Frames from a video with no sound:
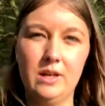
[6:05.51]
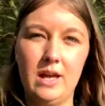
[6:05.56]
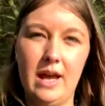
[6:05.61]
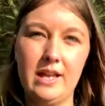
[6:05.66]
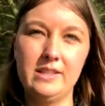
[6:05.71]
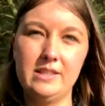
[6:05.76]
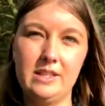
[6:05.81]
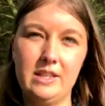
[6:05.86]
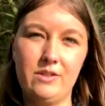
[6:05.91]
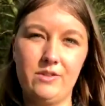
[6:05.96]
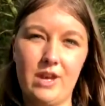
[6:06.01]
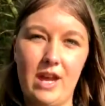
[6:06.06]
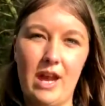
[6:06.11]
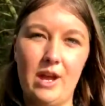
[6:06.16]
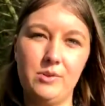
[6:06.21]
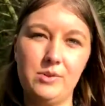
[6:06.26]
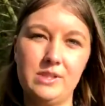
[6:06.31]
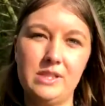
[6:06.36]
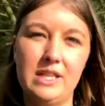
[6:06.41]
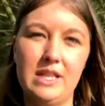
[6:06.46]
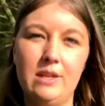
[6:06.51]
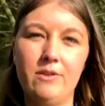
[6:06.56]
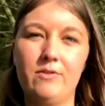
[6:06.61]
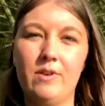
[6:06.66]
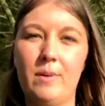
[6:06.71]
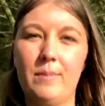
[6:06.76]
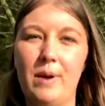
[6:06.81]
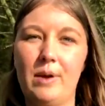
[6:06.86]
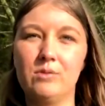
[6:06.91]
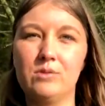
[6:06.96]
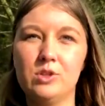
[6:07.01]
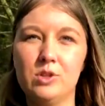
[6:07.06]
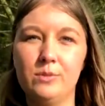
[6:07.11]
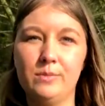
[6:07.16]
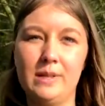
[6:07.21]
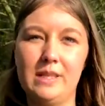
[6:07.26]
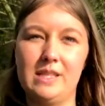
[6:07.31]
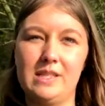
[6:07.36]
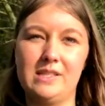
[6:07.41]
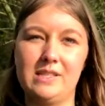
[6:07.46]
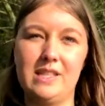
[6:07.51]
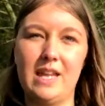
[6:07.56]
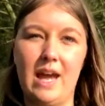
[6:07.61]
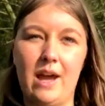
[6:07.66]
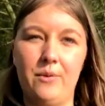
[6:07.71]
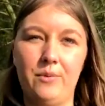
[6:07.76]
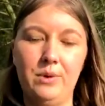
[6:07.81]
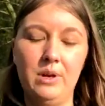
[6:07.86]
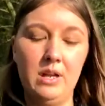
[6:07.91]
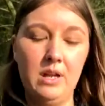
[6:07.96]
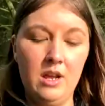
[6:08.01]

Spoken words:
underneath your house eave, about 2 meters down,